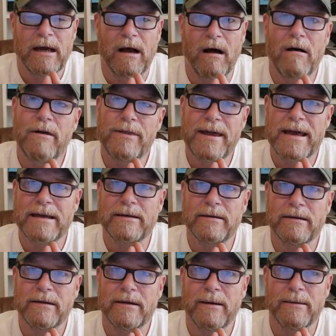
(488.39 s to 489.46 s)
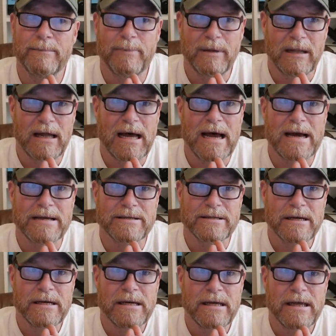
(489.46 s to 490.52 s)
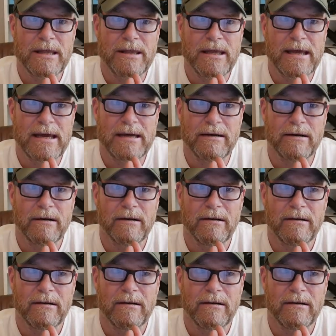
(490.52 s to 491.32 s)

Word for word: all that implies that